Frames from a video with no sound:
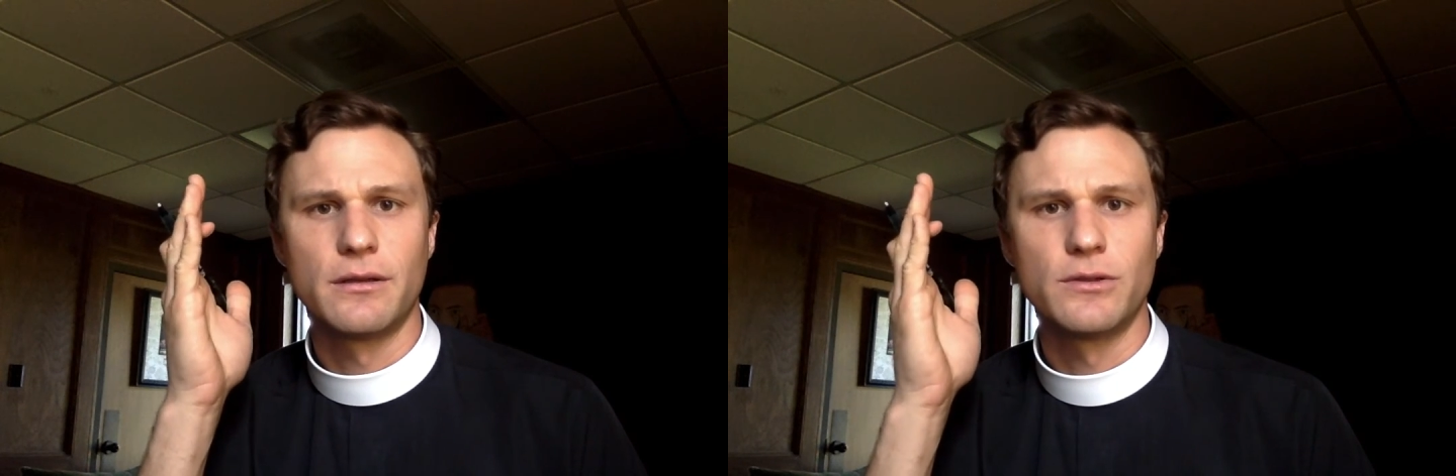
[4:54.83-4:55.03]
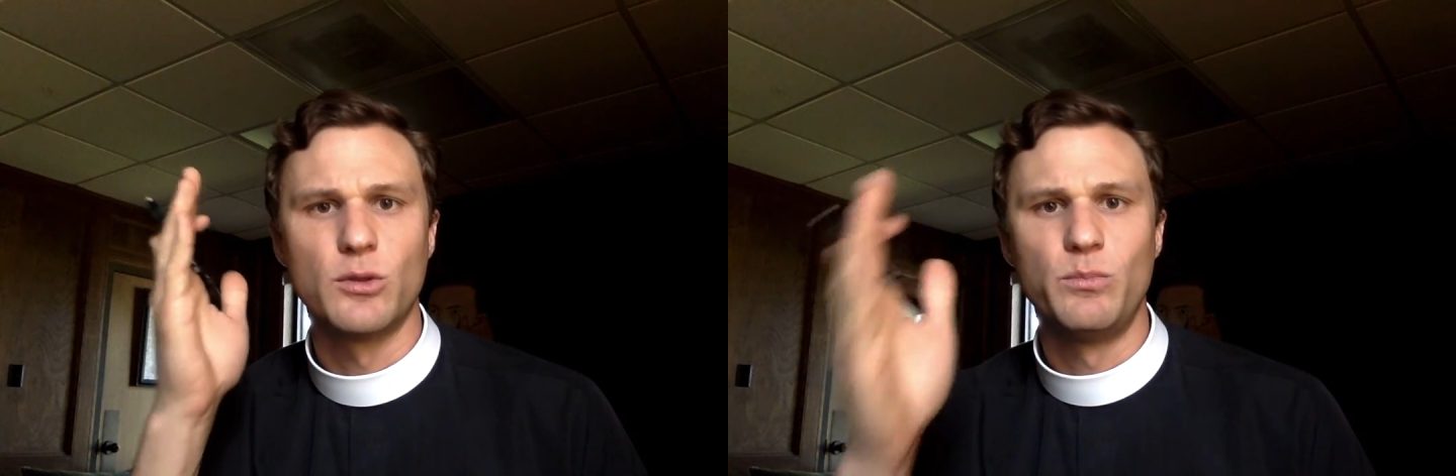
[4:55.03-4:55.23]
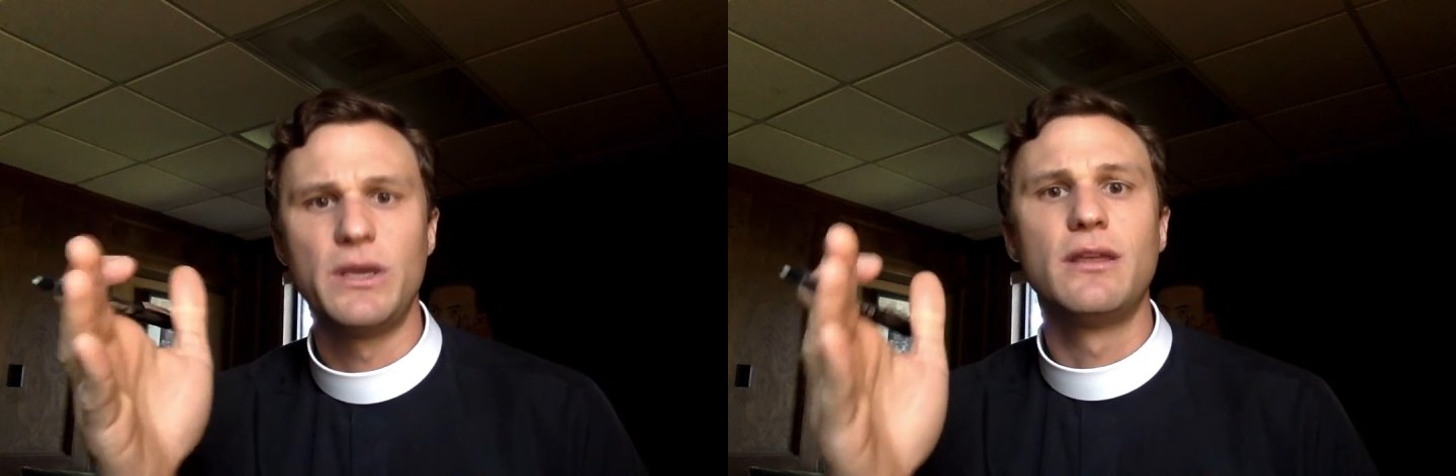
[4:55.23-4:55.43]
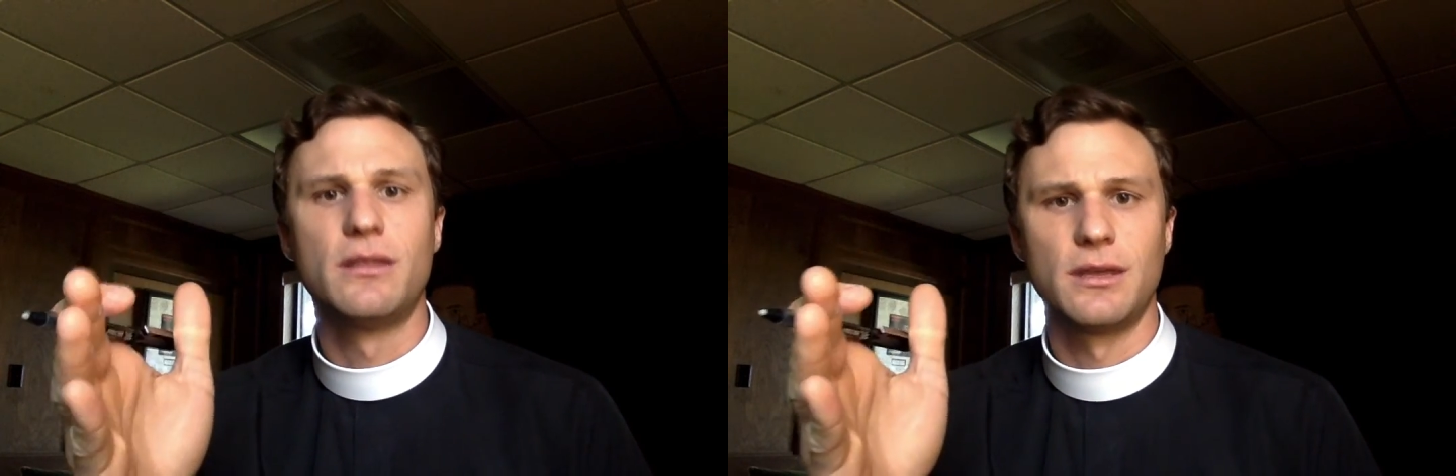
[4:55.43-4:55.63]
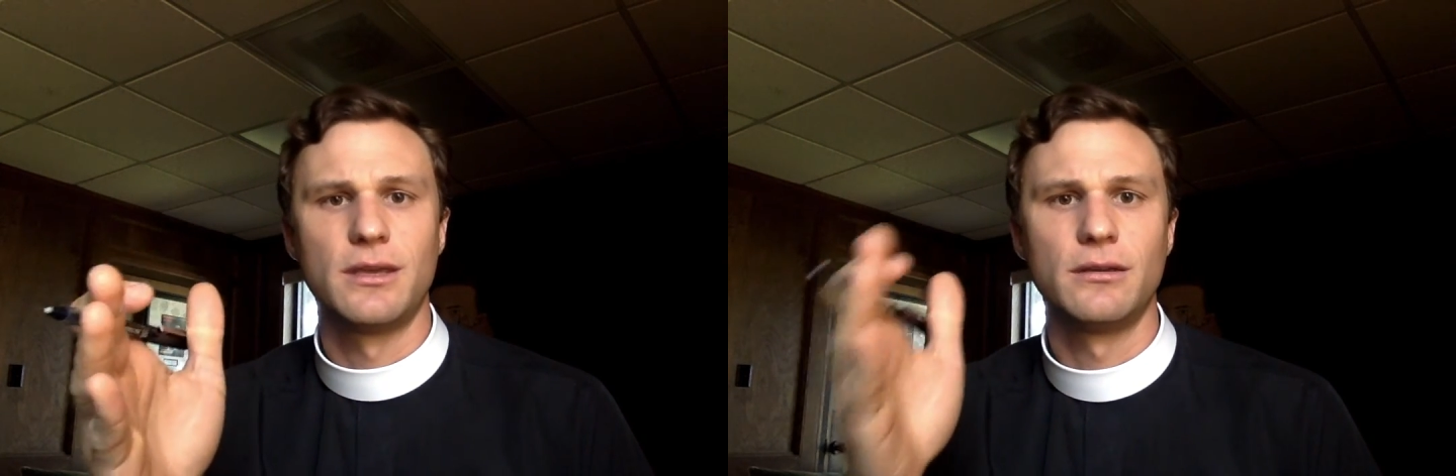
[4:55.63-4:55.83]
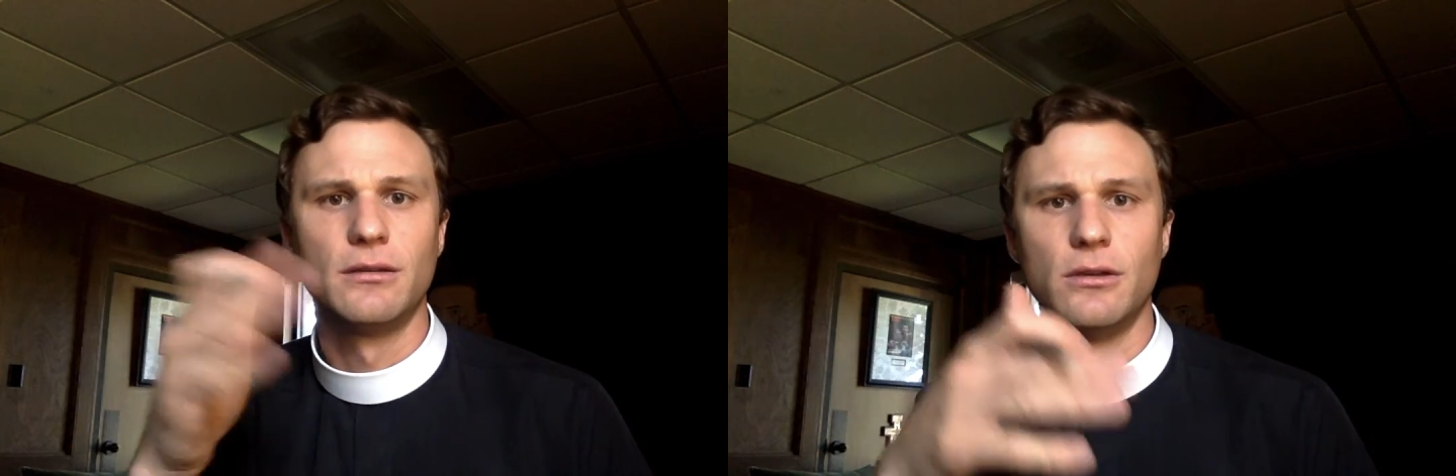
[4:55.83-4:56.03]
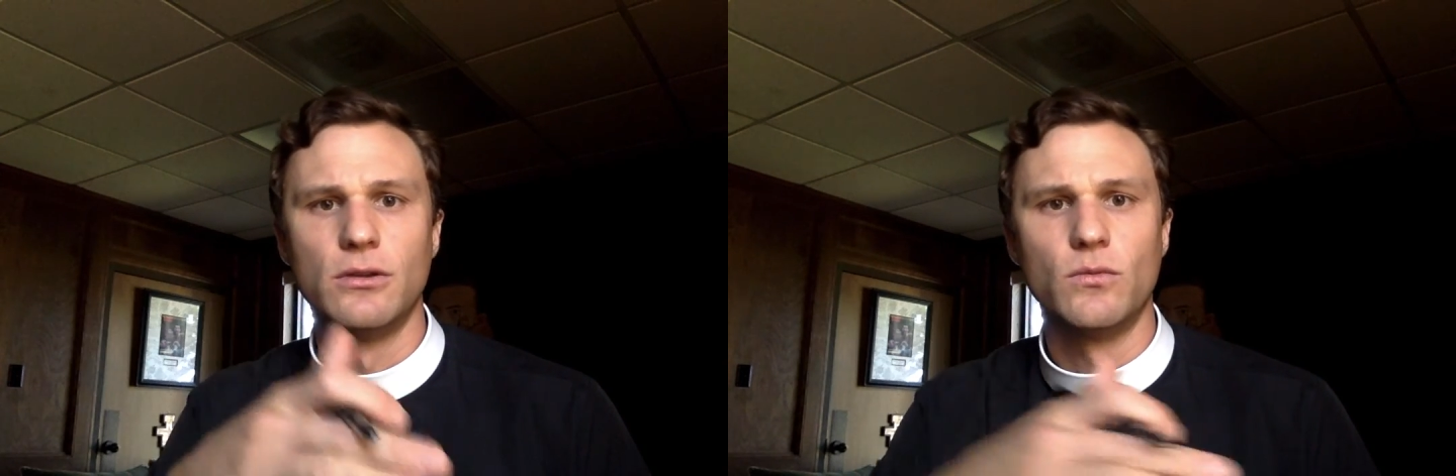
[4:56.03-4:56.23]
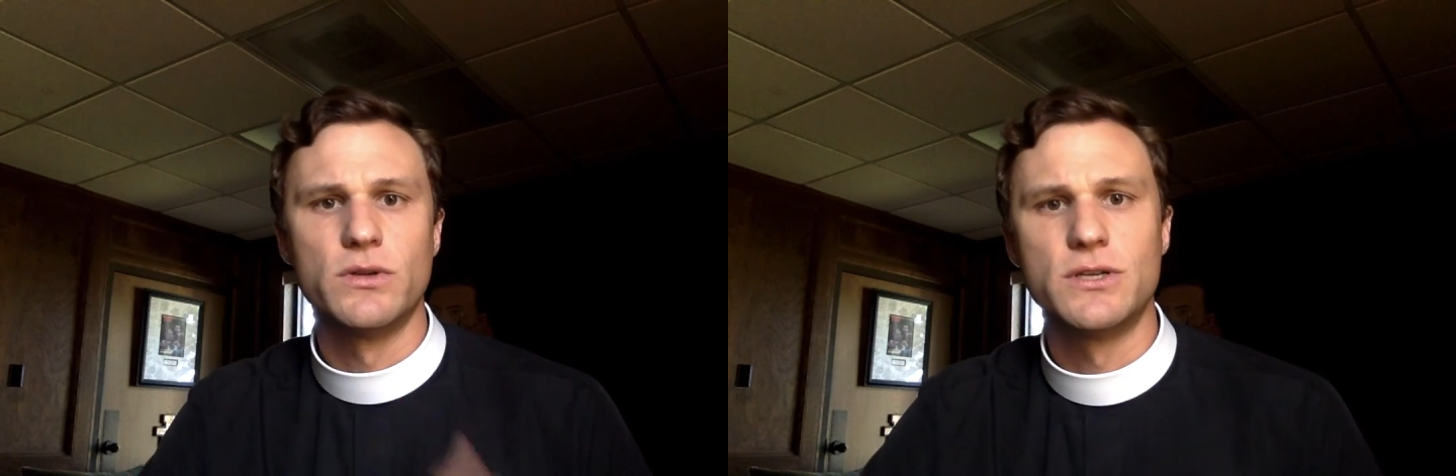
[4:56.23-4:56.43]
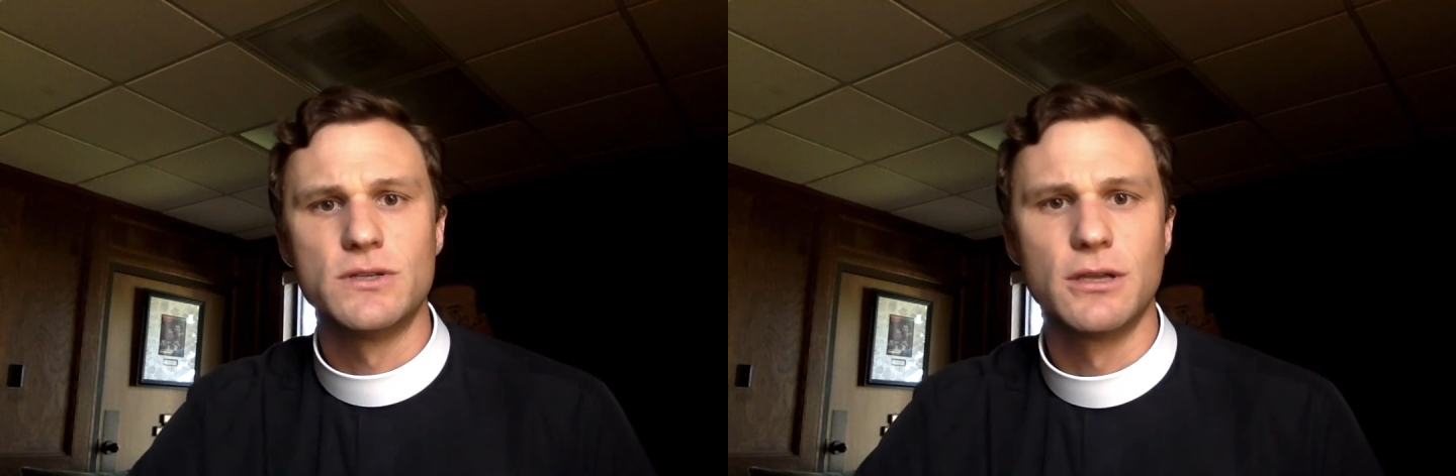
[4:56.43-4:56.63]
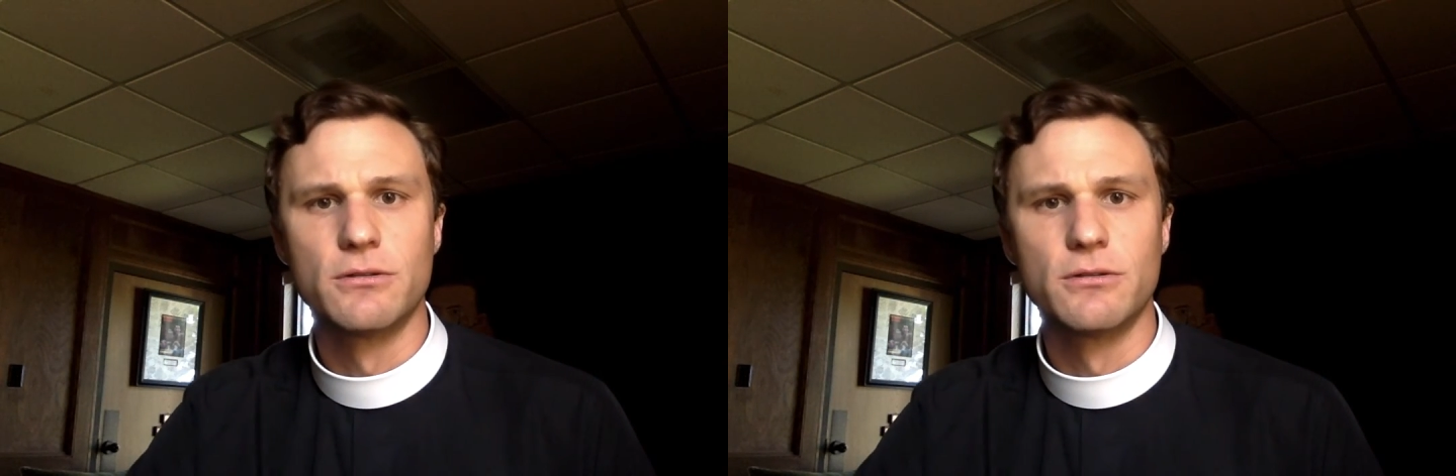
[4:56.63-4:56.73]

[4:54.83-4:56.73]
the big thing, which is the